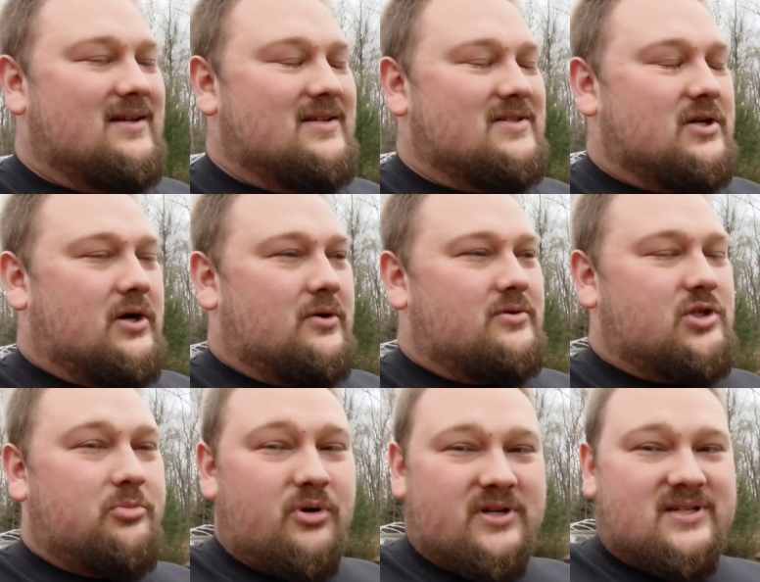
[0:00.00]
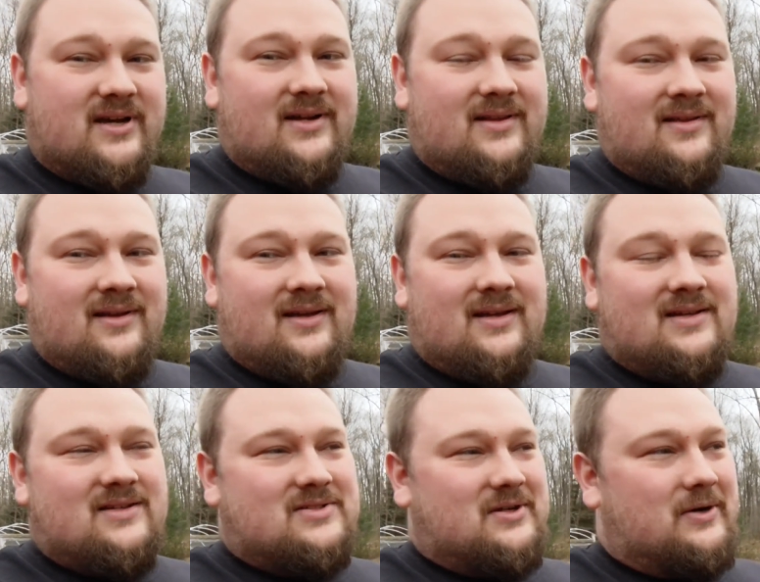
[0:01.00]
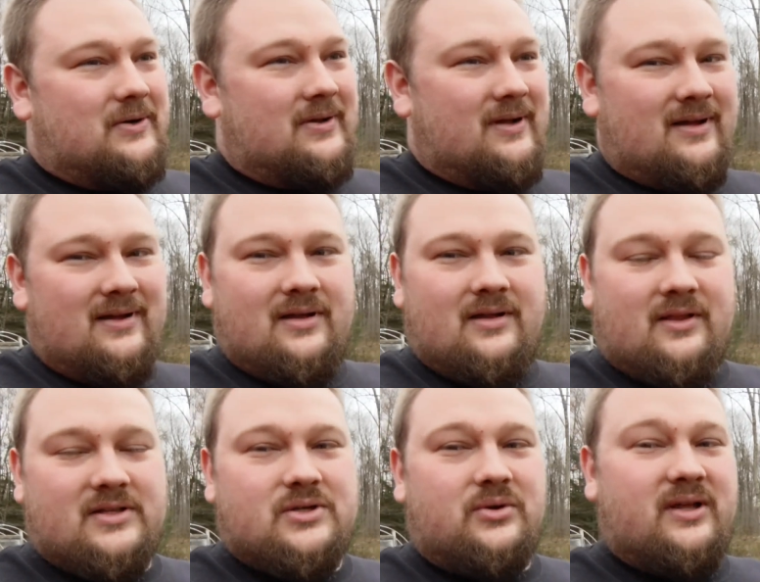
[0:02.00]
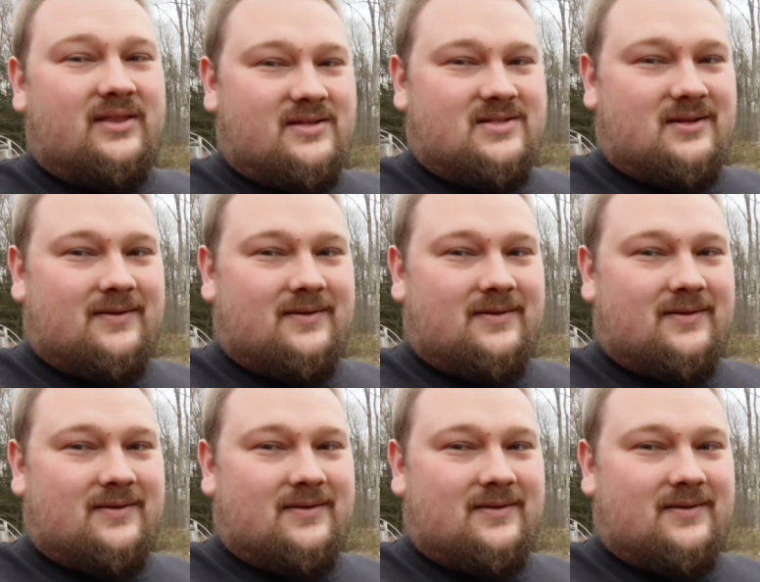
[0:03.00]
So super excited. So let's go get this